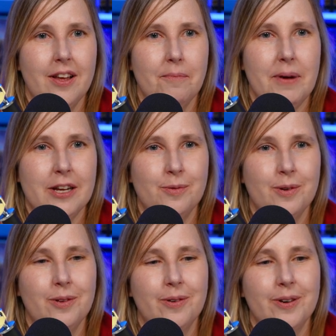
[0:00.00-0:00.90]

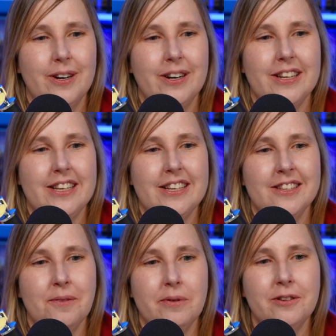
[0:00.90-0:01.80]
Maxwell Lord, he's
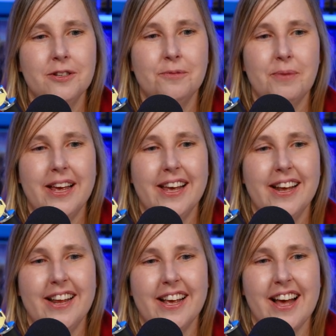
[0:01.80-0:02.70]
a businessman
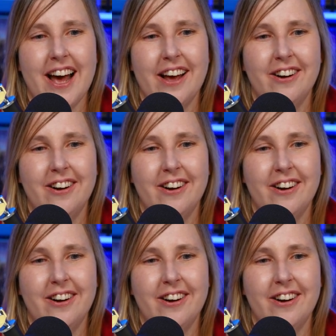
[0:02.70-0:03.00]
and con